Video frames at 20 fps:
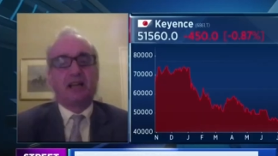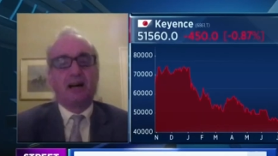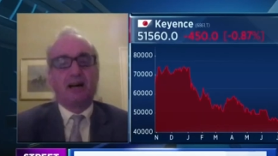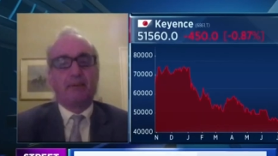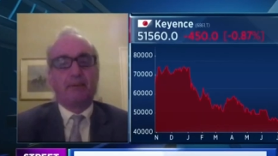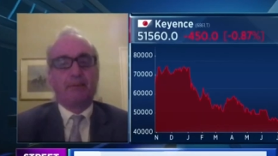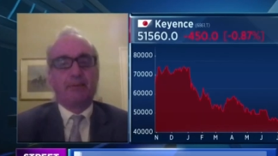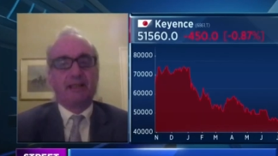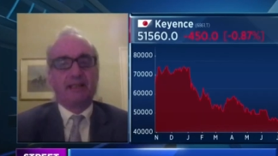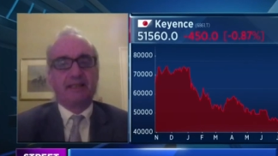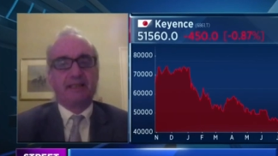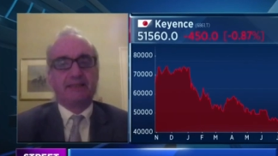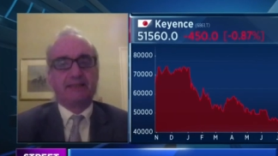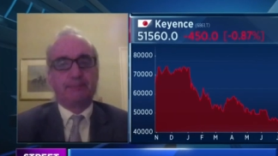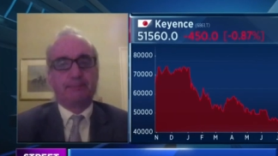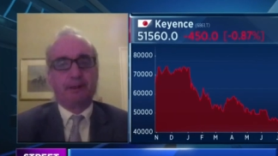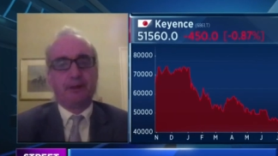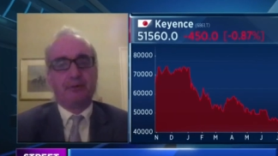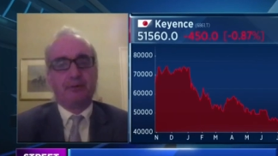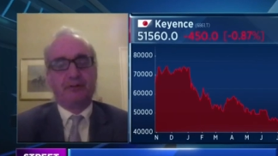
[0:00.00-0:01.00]
to
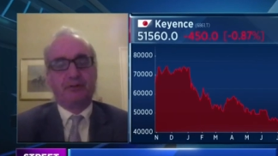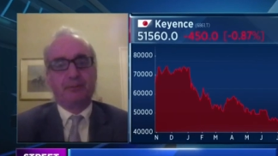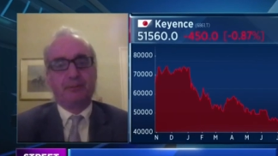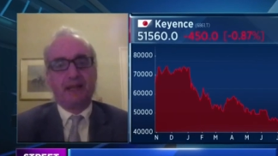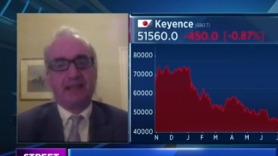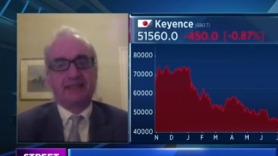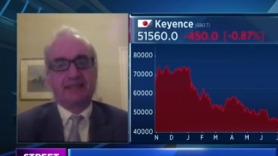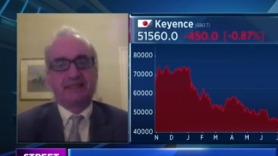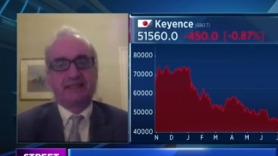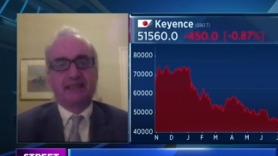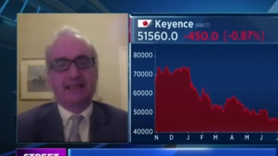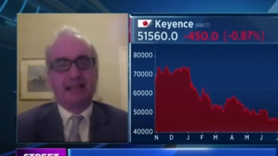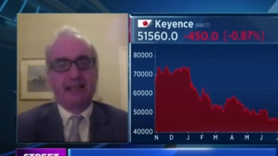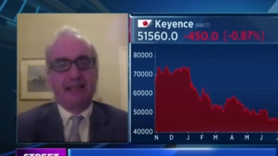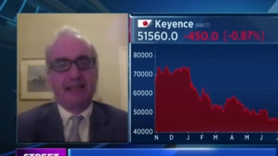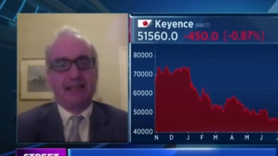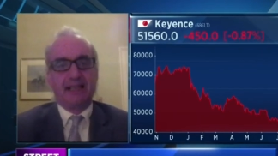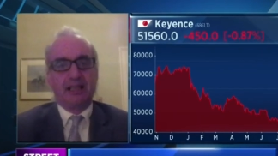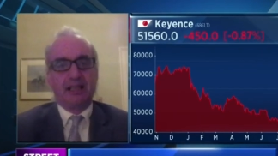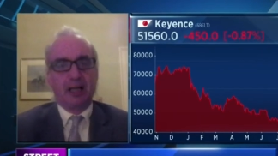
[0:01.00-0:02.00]
companies both
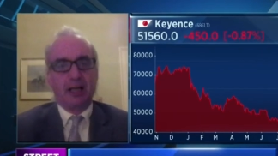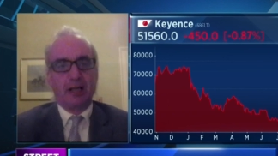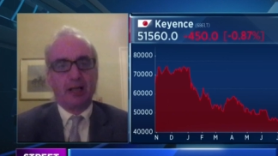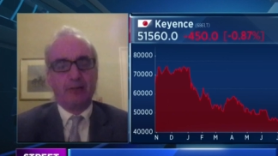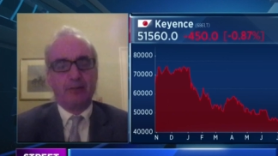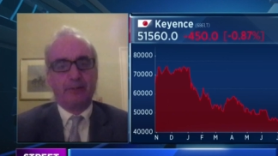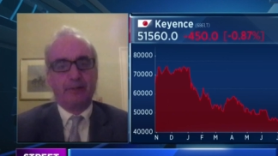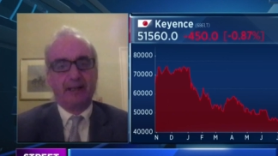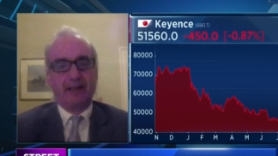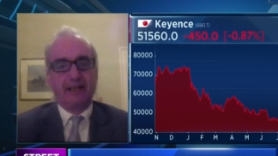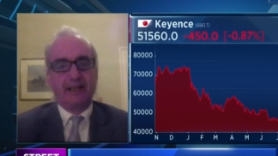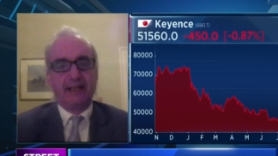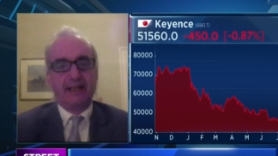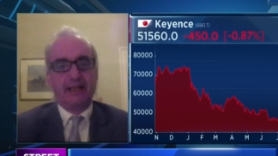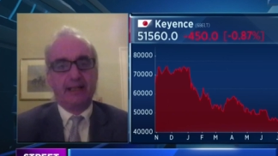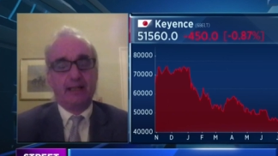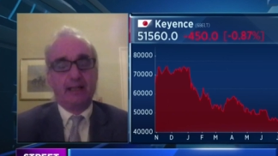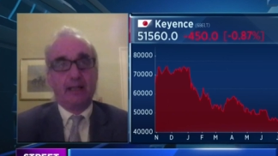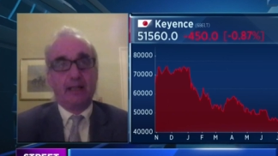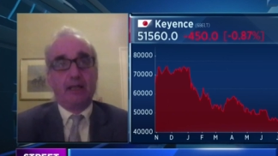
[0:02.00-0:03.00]
domestically and
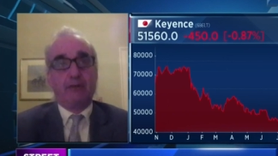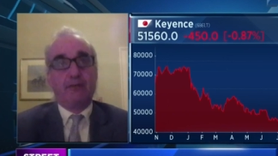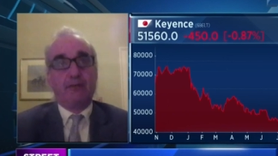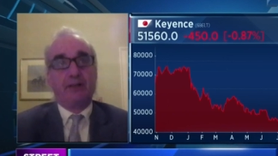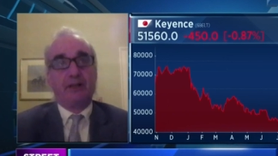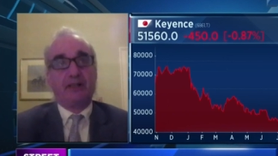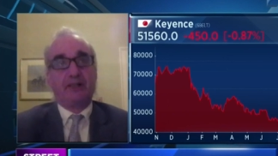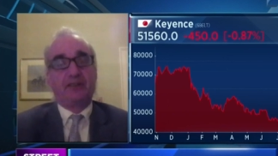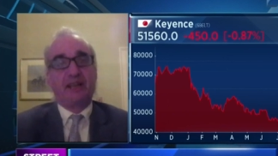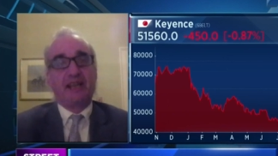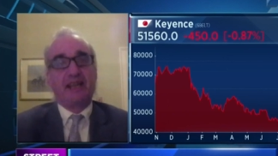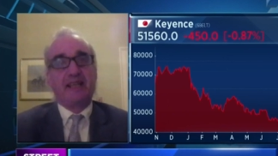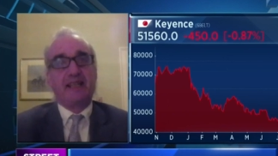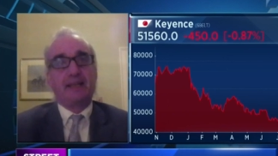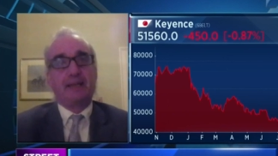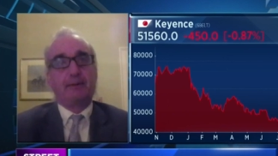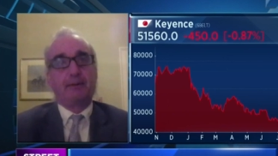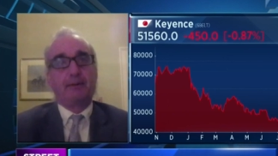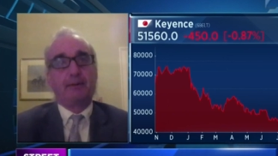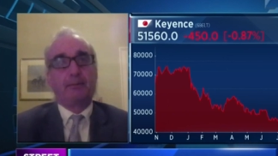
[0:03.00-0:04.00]
globally that are
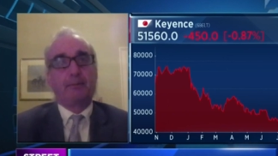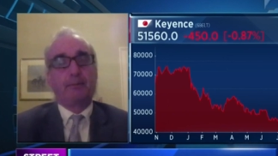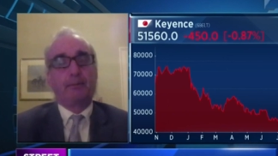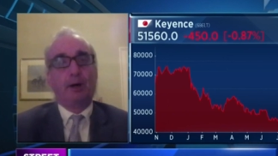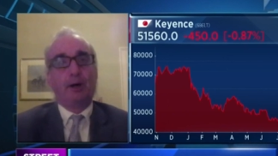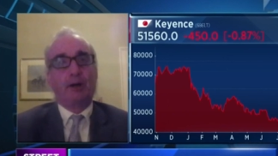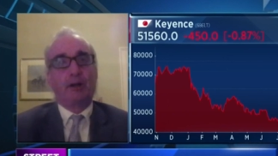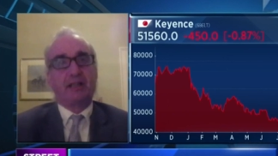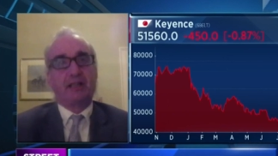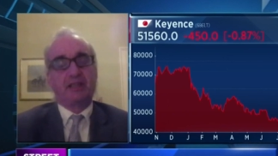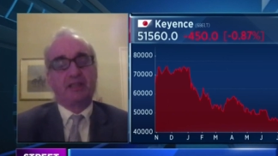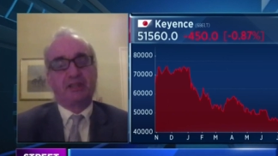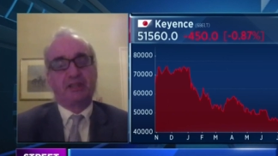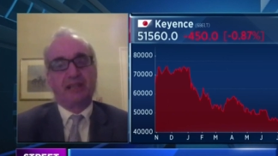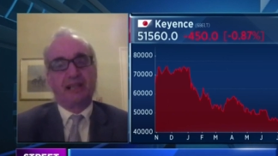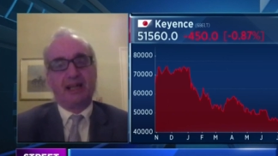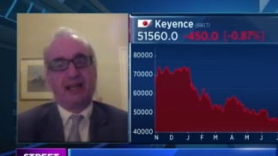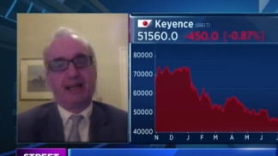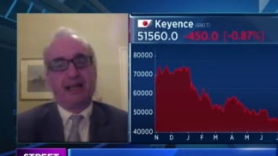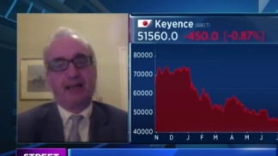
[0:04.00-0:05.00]
taking market
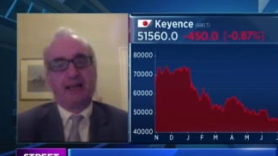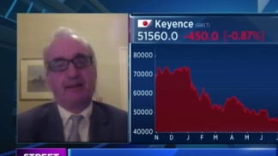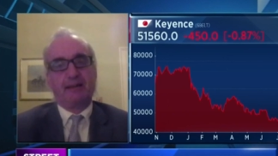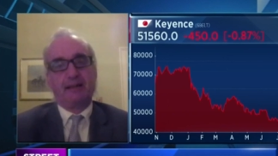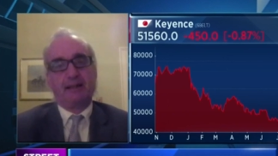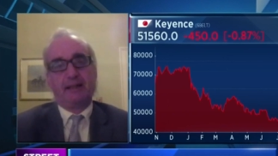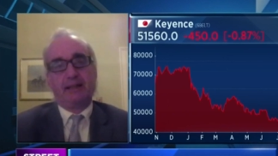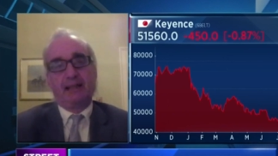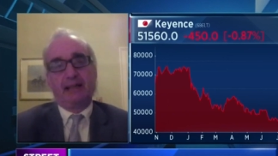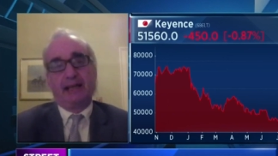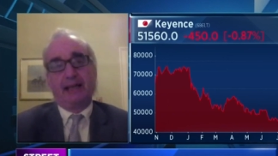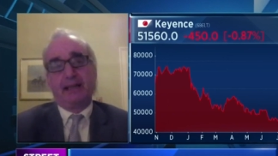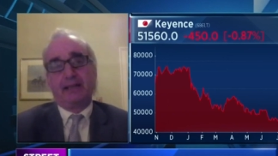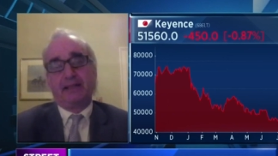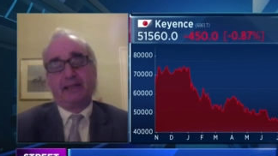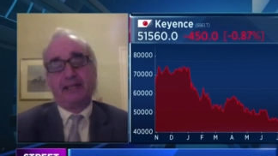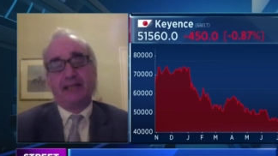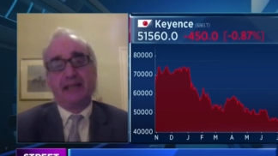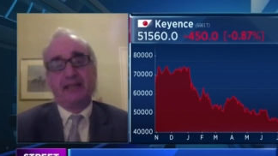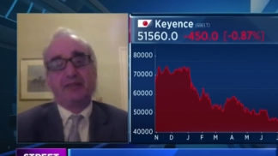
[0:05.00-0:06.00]
share.
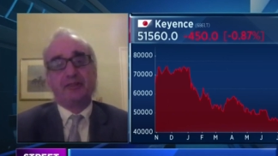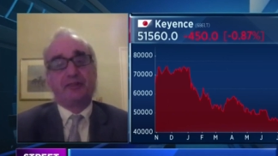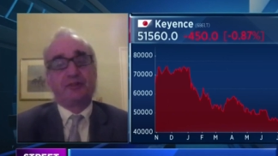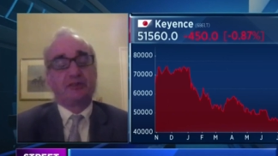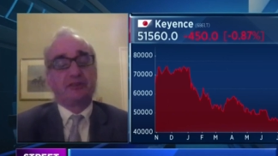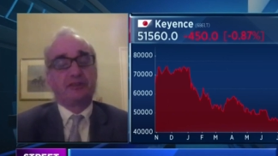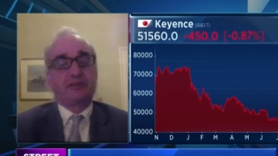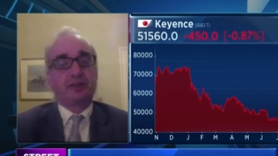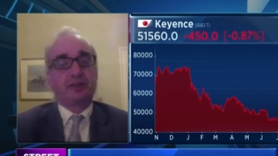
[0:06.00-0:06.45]
And Keyence